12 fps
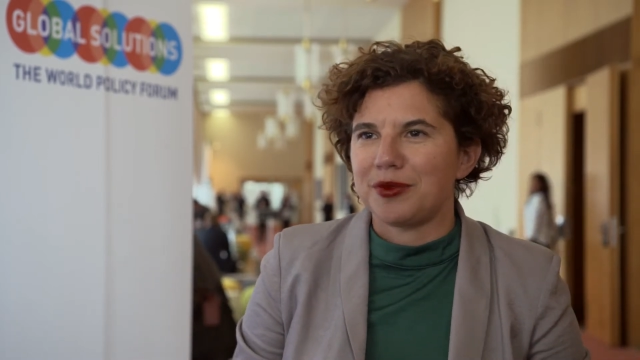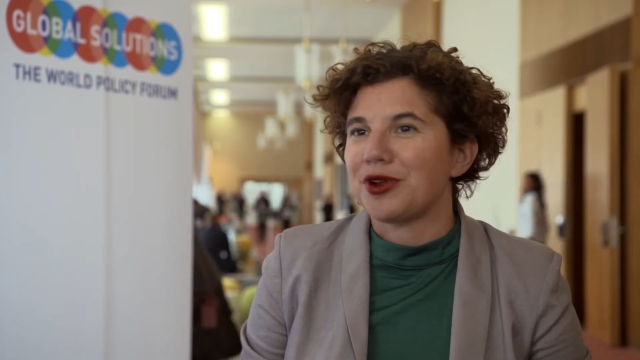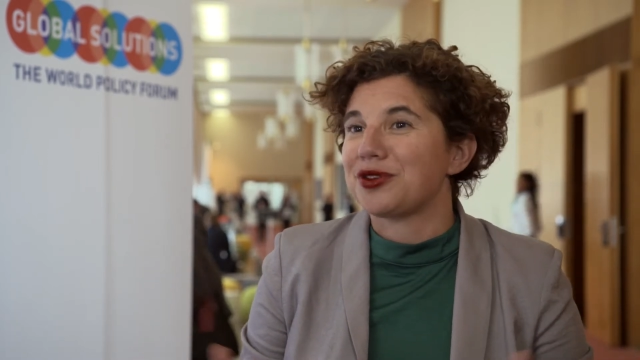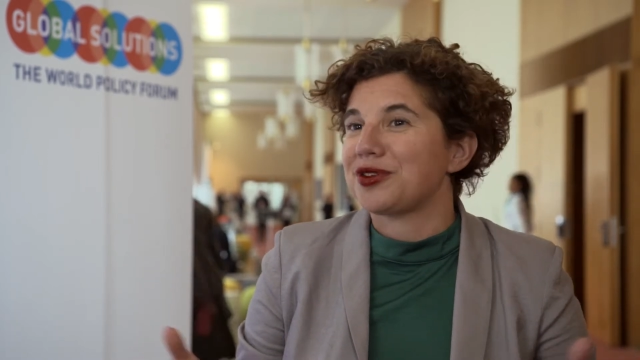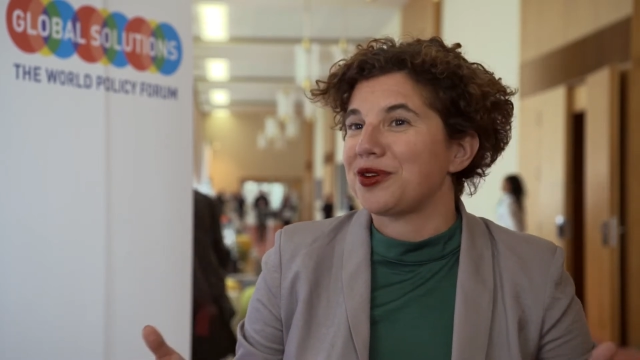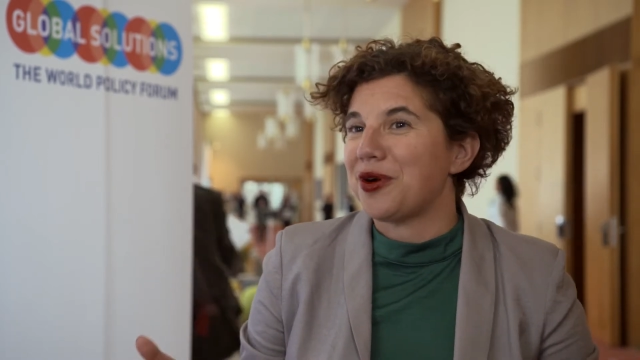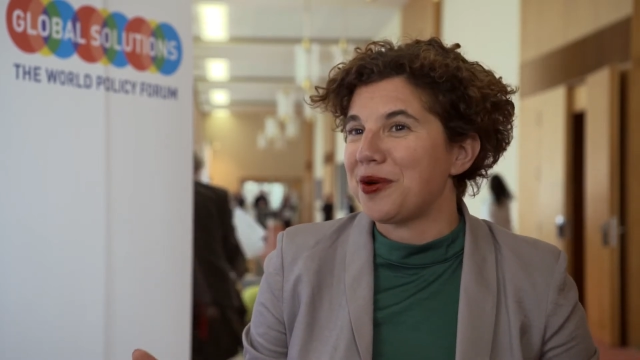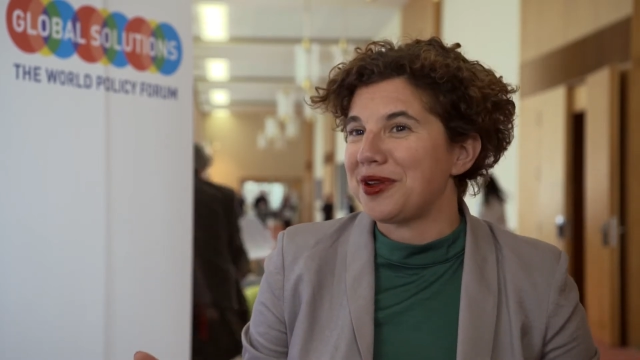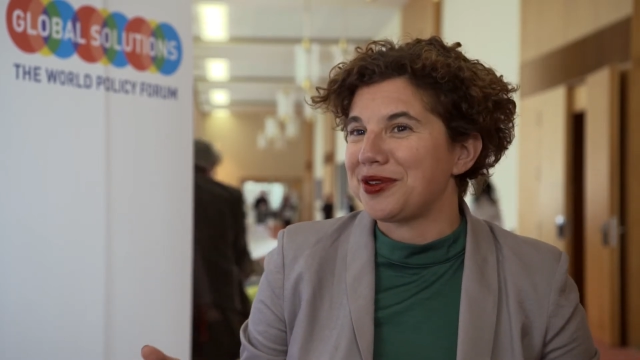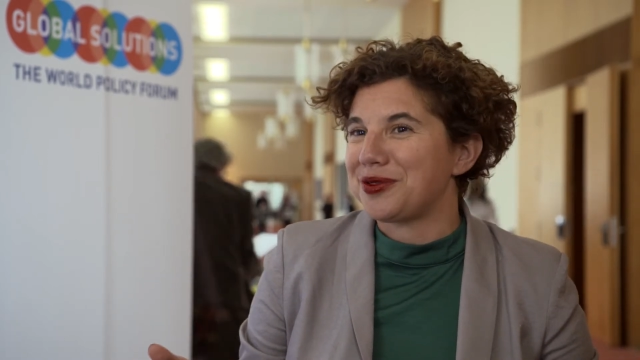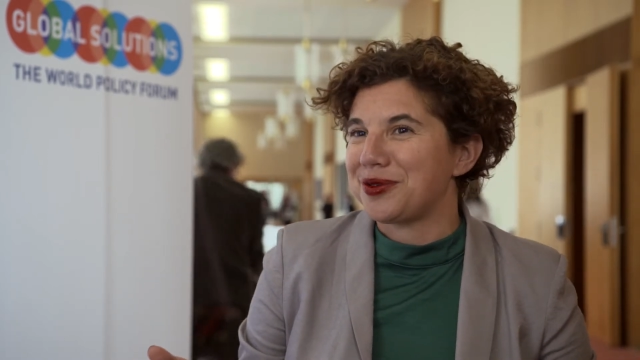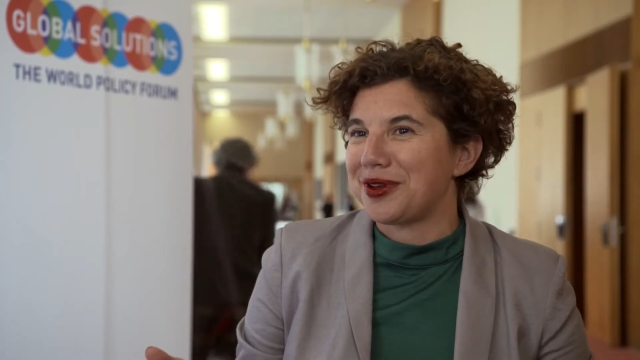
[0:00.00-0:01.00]
I'm not
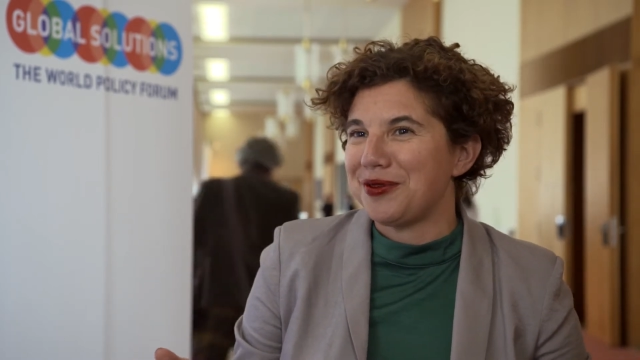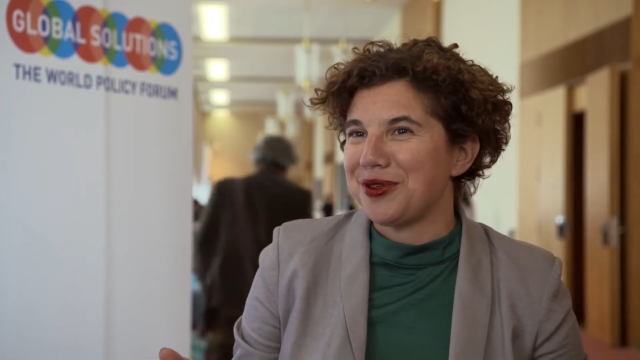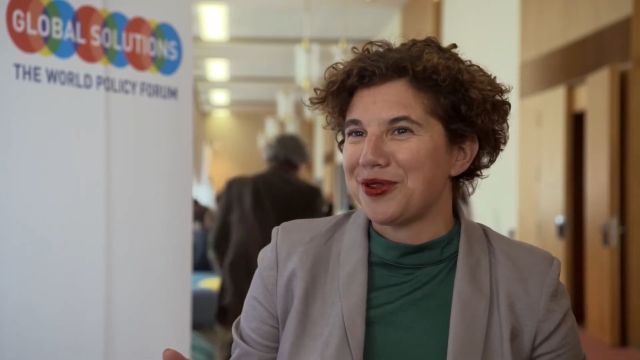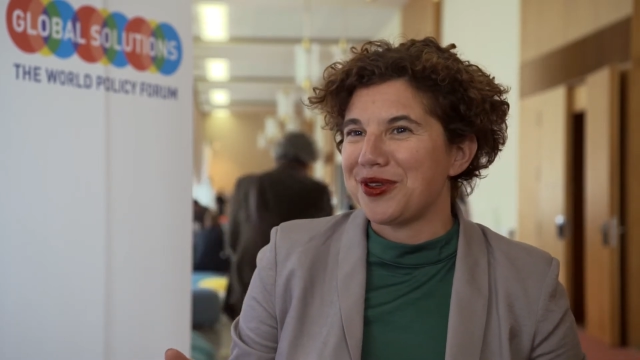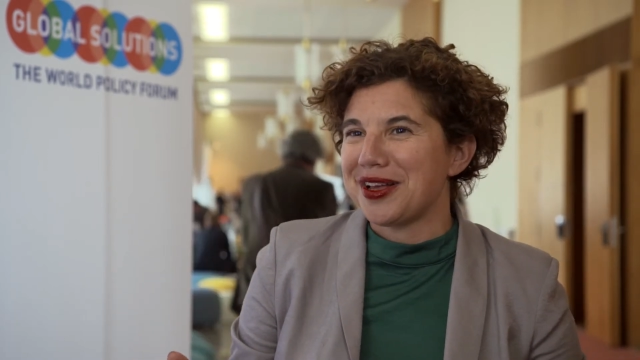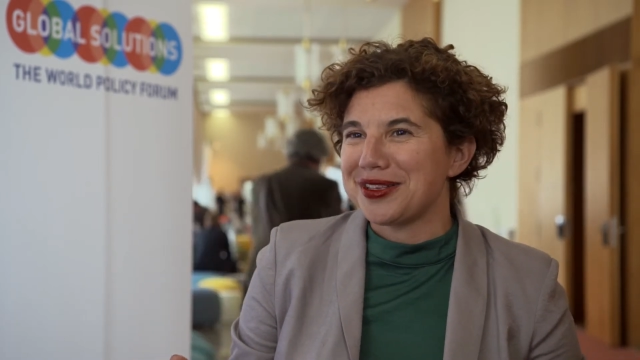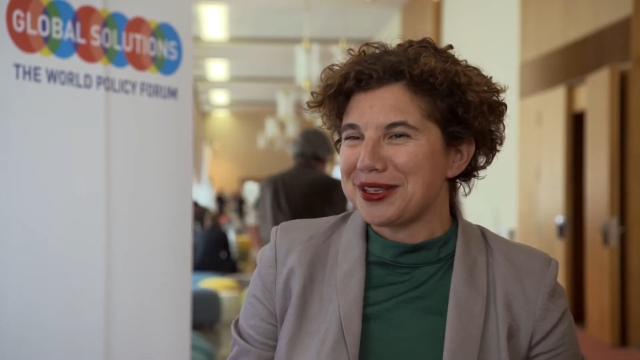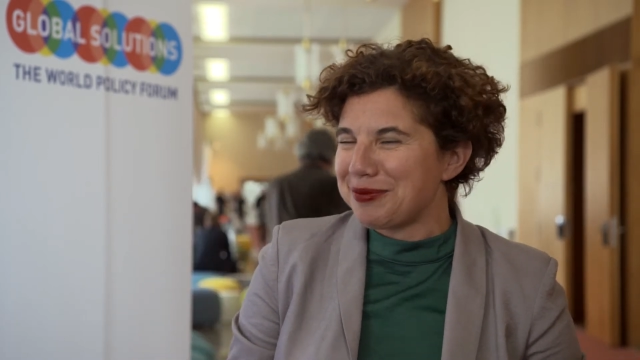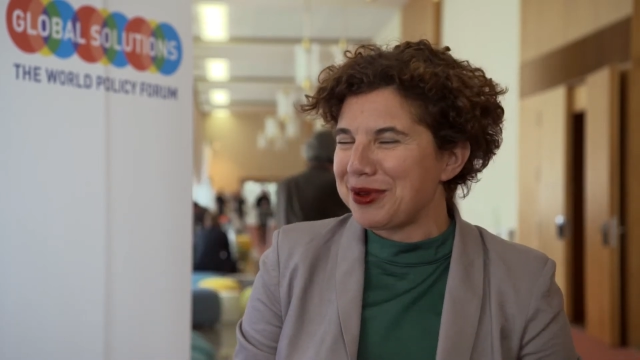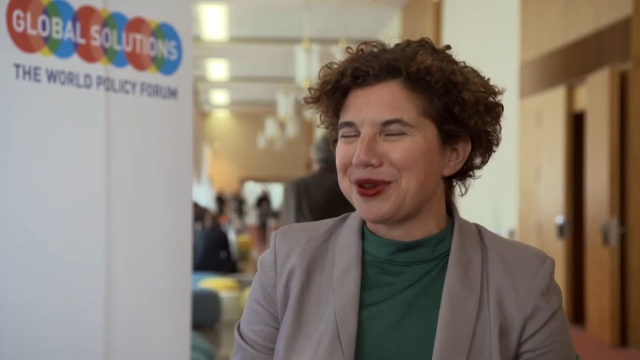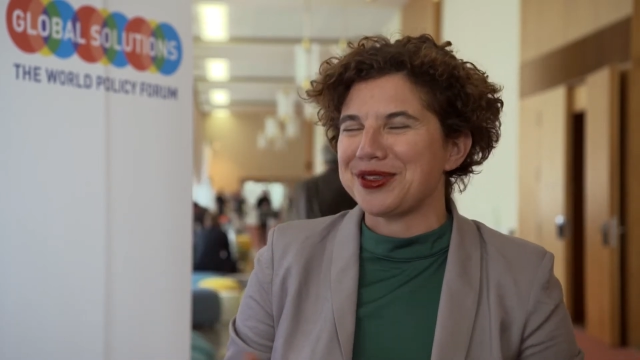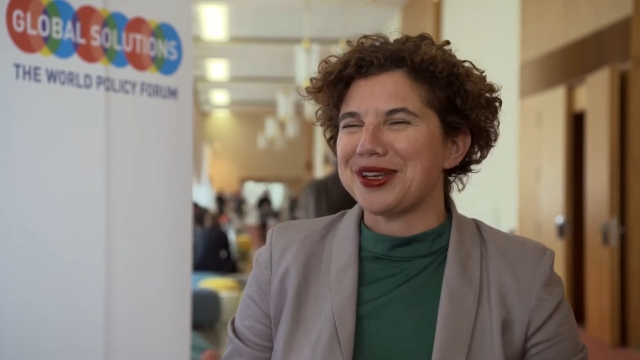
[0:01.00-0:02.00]
going to give you the answer
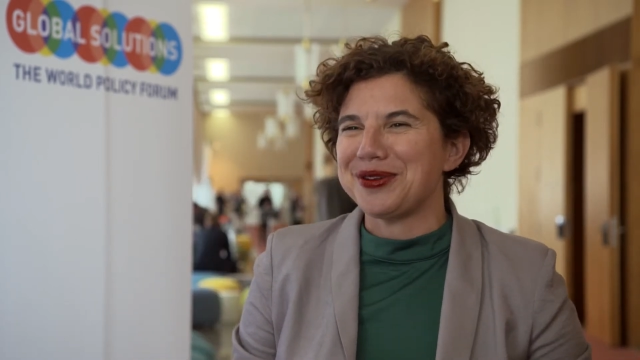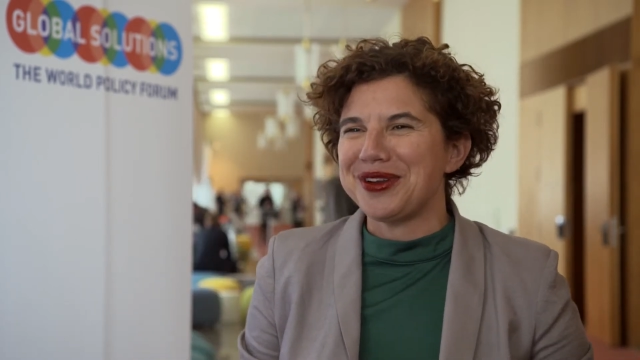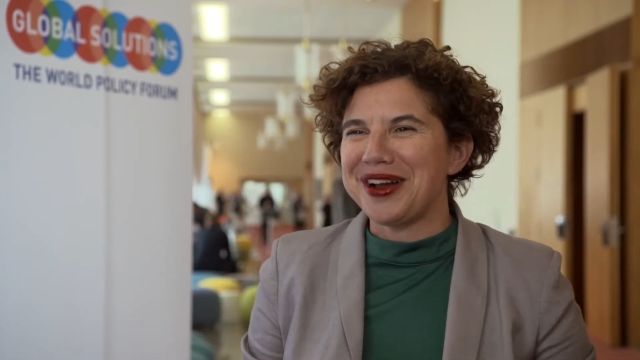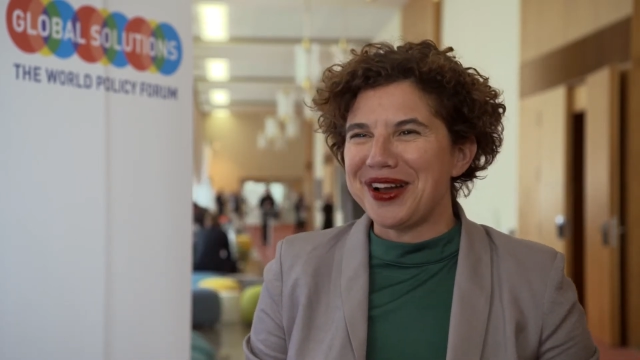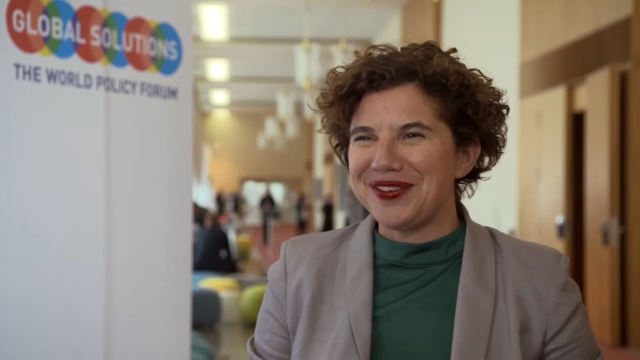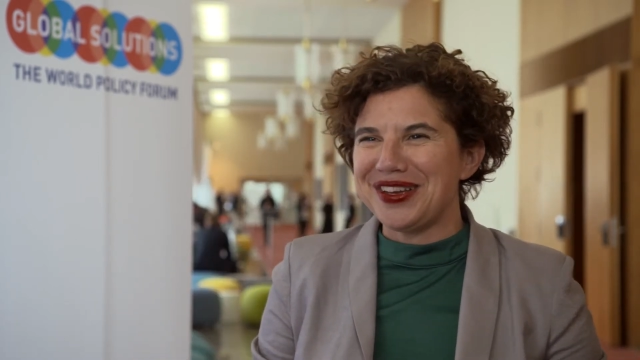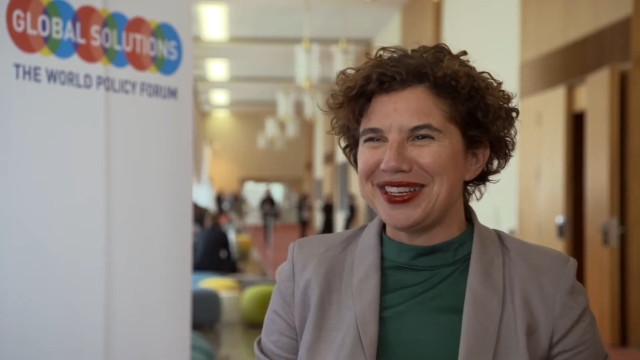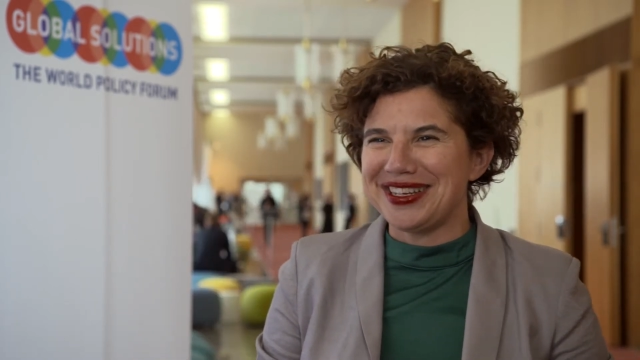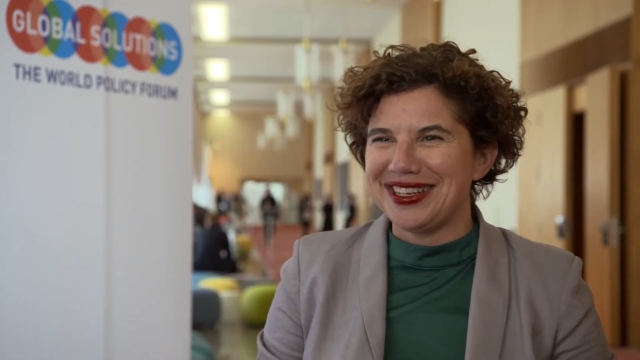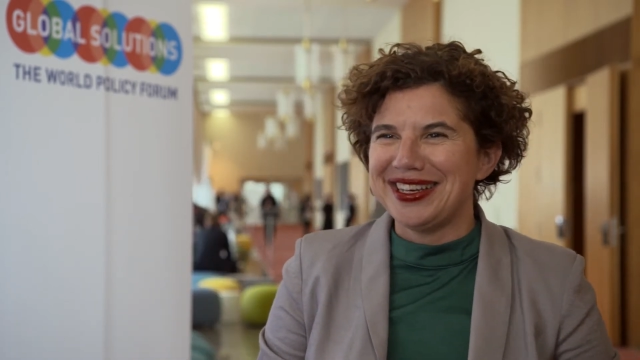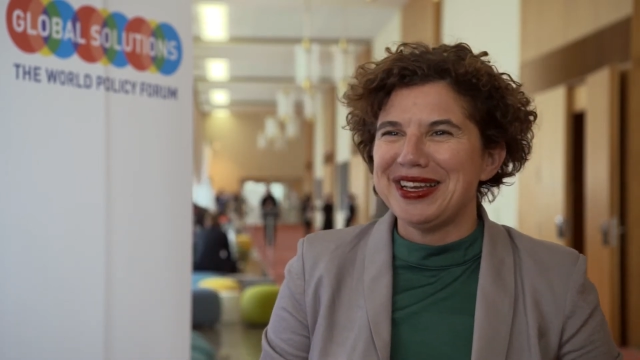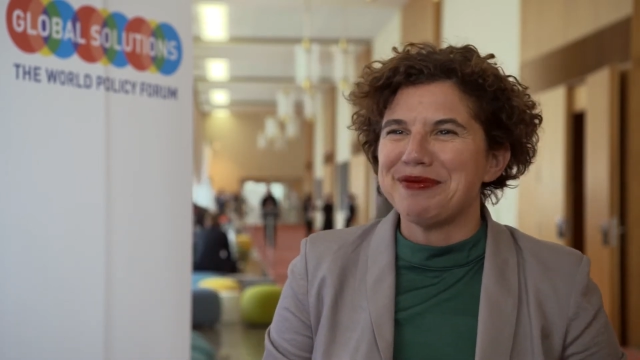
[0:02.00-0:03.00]
because I don't have it,
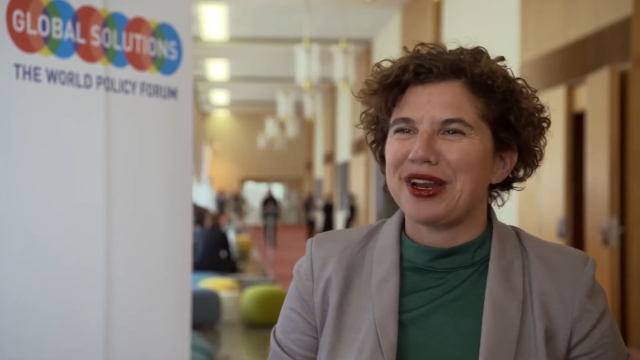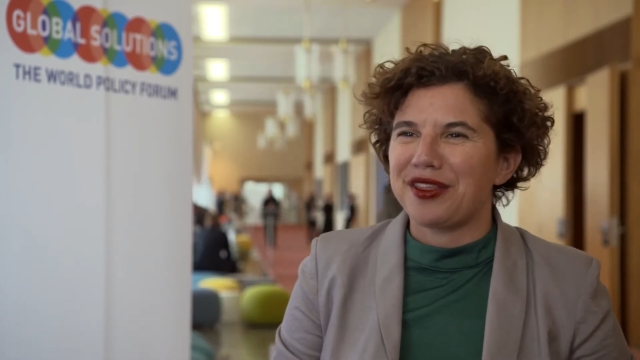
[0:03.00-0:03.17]
but